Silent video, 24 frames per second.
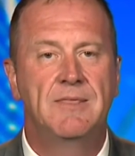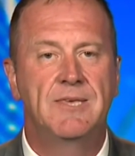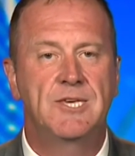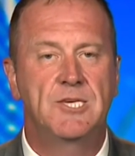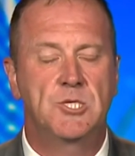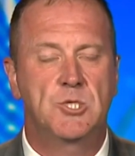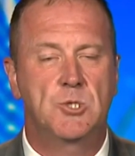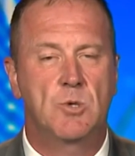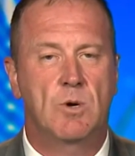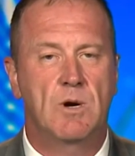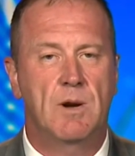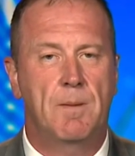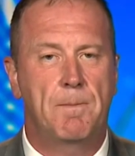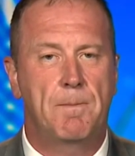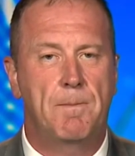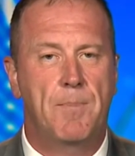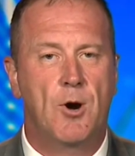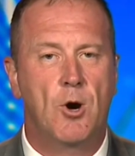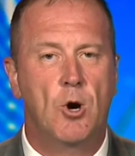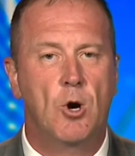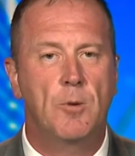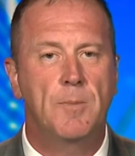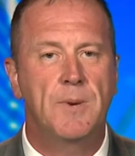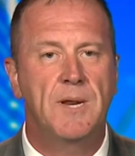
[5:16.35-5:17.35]
This sort of
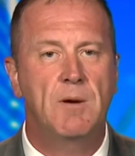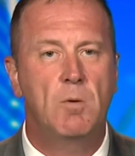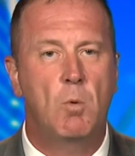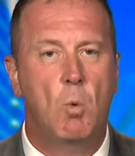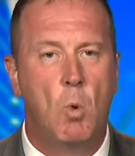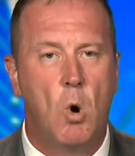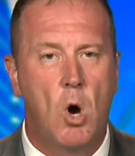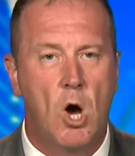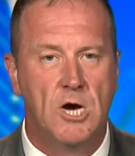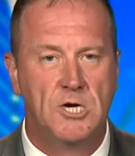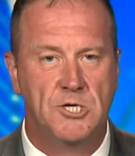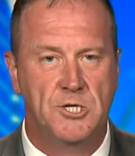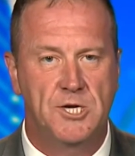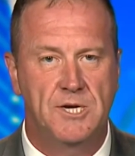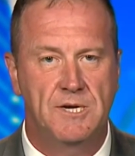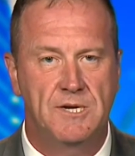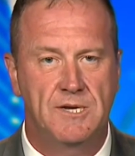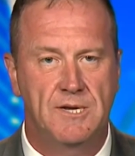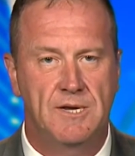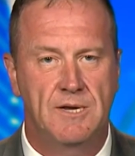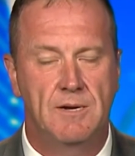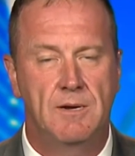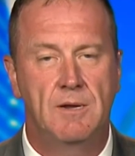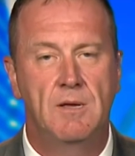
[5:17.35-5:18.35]
permanent
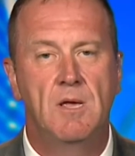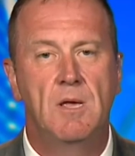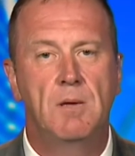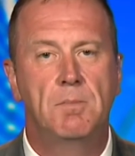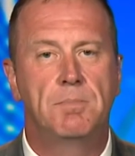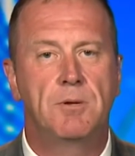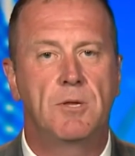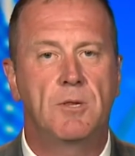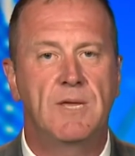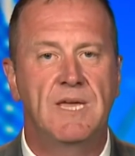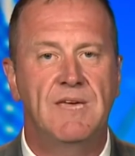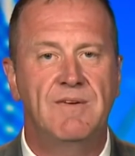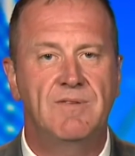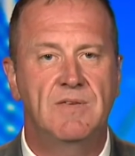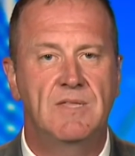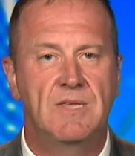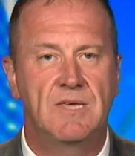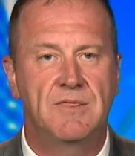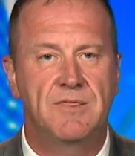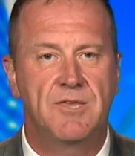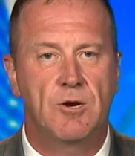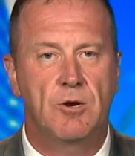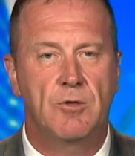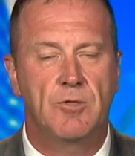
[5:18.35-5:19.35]
Washington, believing
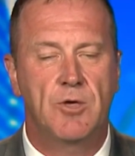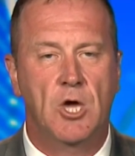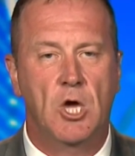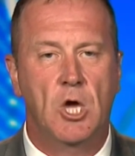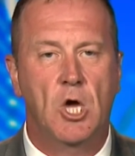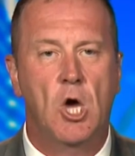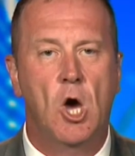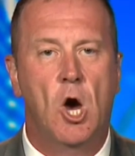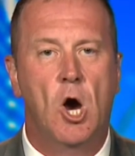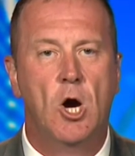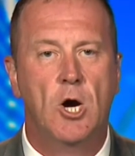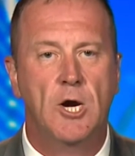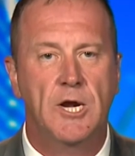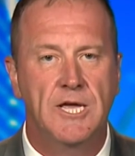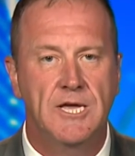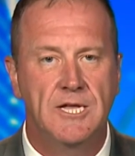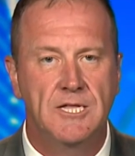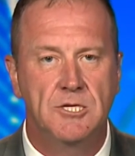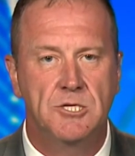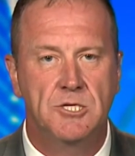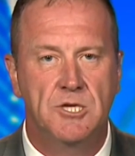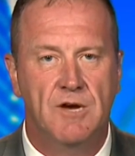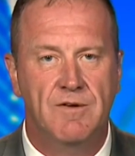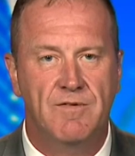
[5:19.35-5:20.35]
that they're the
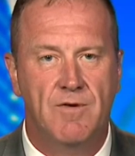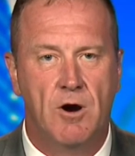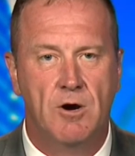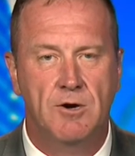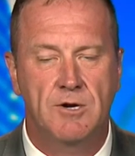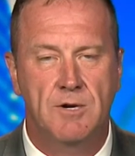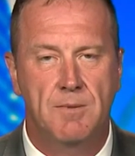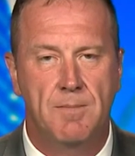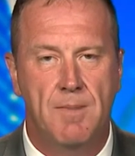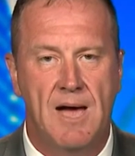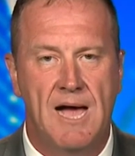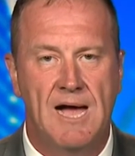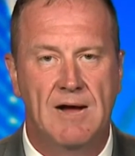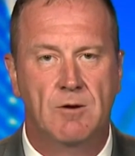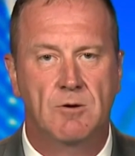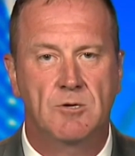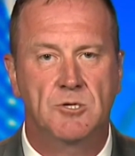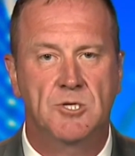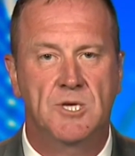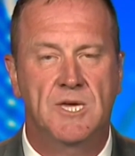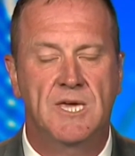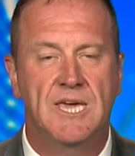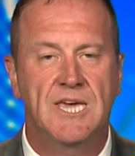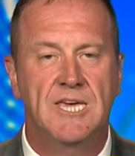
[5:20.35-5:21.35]
guardians of our
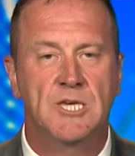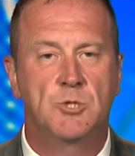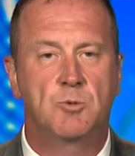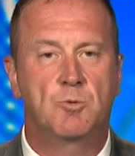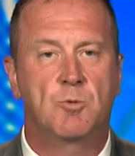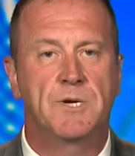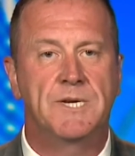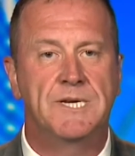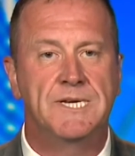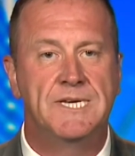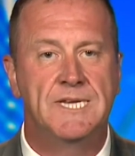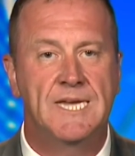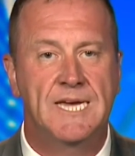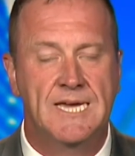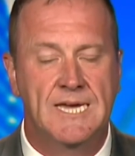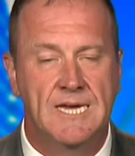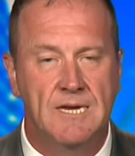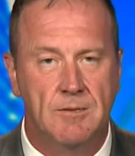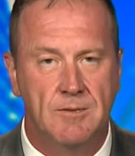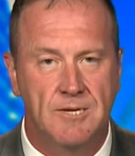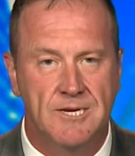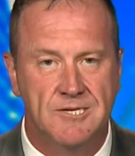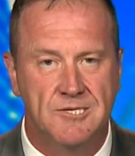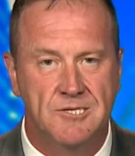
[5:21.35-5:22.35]
democracy, is
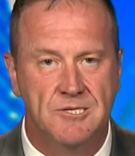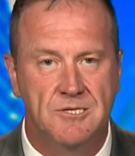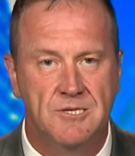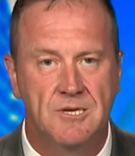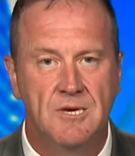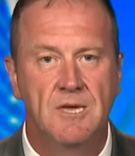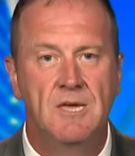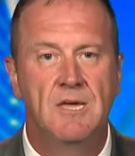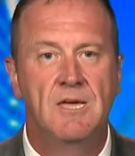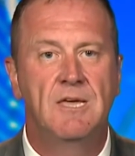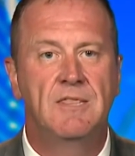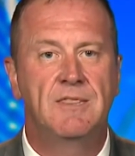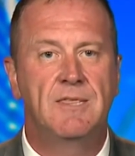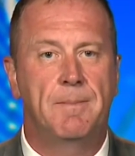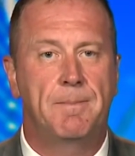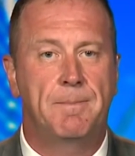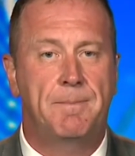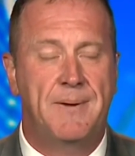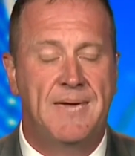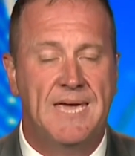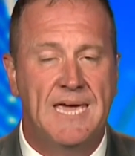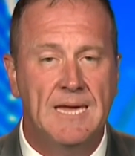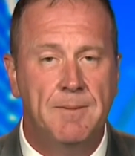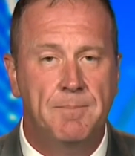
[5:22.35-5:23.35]
ridiculous. The
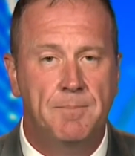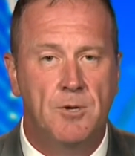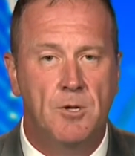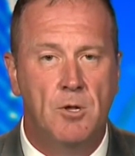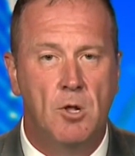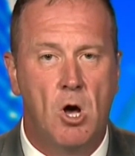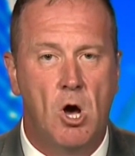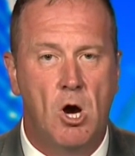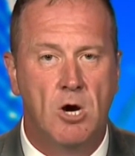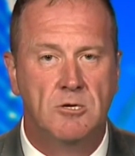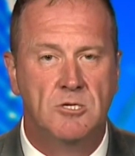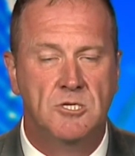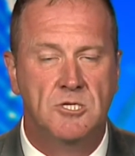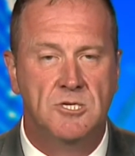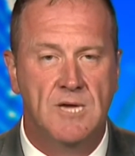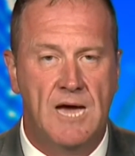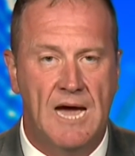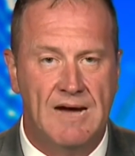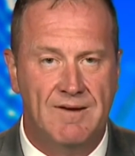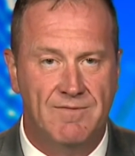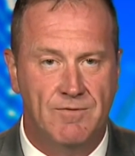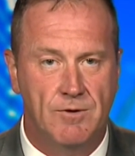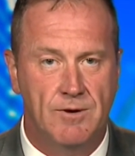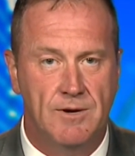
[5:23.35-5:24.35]
people are
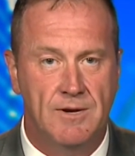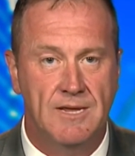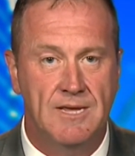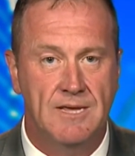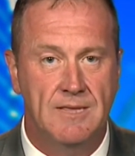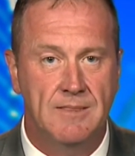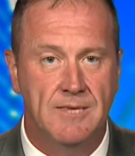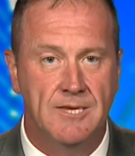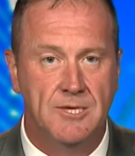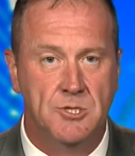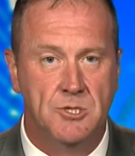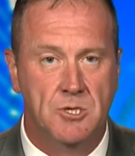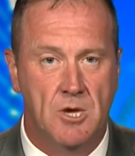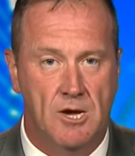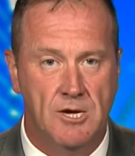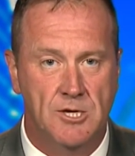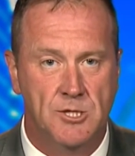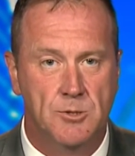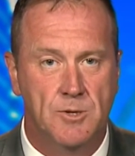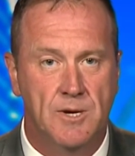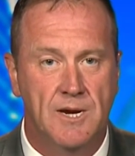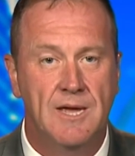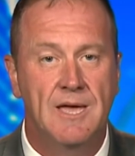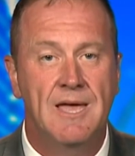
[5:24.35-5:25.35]
sovereign in this
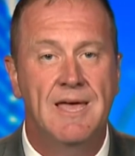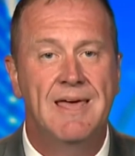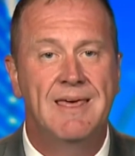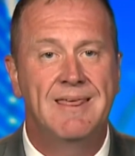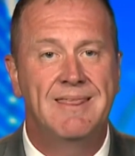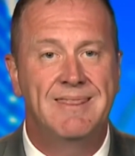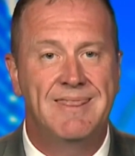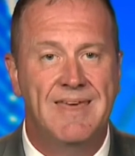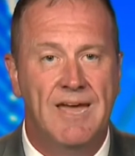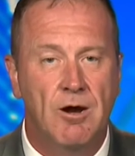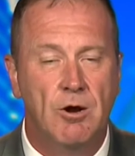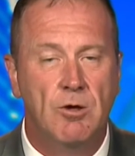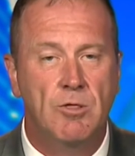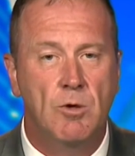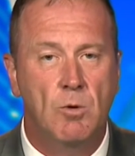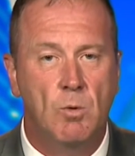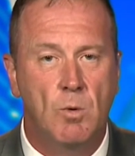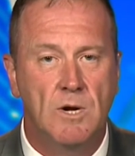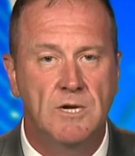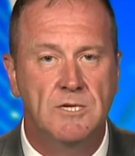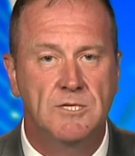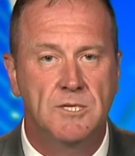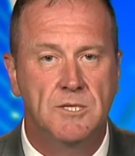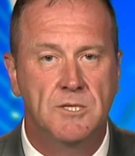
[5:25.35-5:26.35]
country. They're the
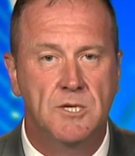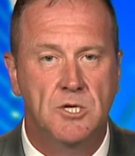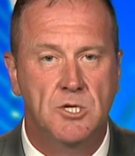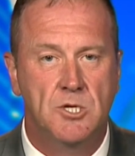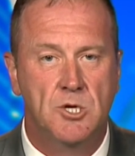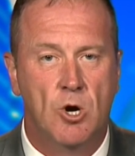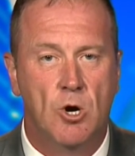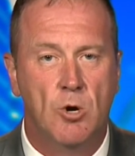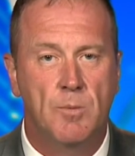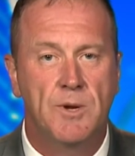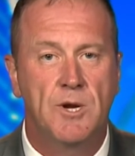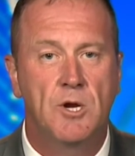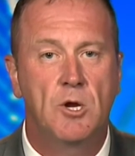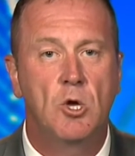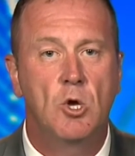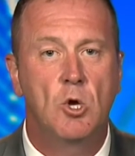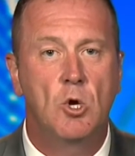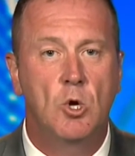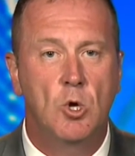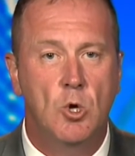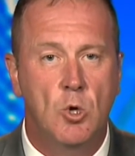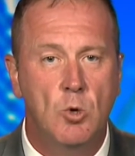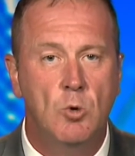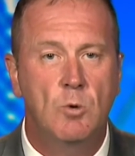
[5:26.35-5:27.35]
ones that determine
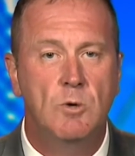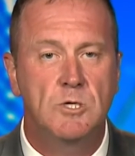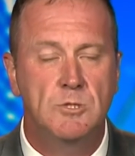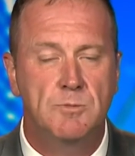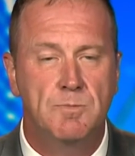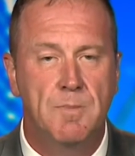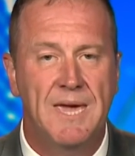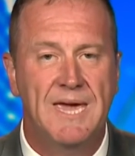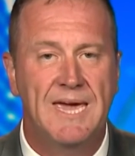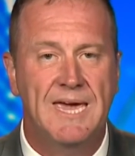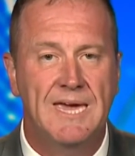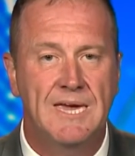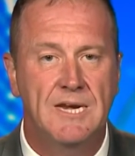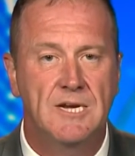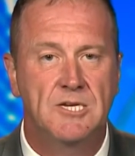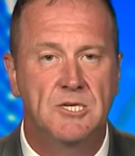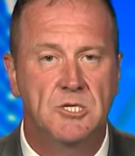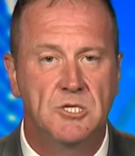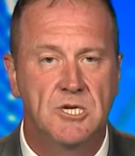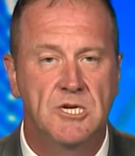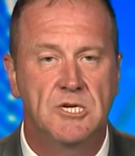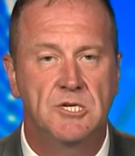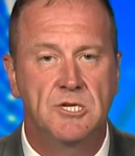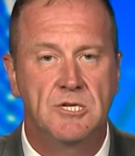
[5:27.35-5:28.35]
who is making
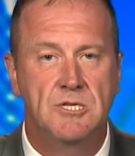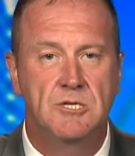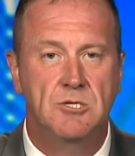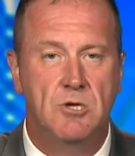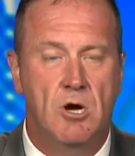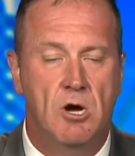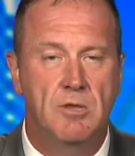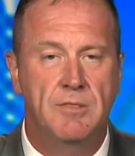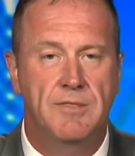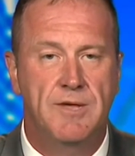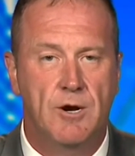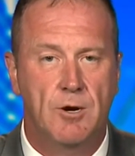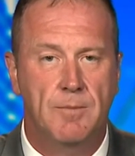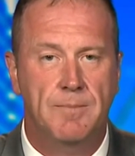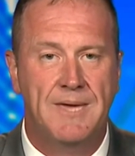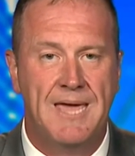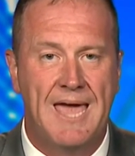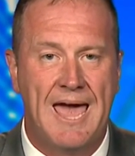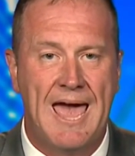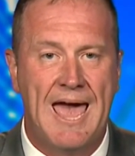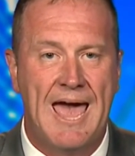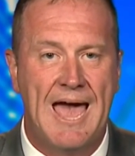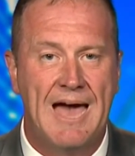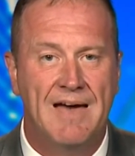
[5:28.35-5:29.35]
decisions on their
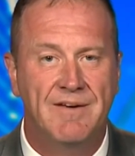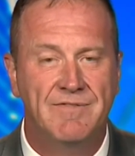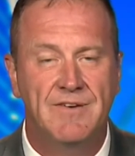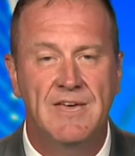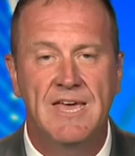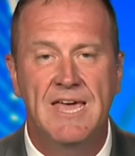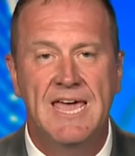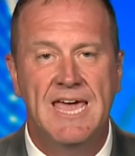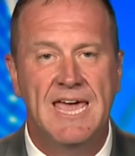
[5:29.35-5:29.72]
behalf.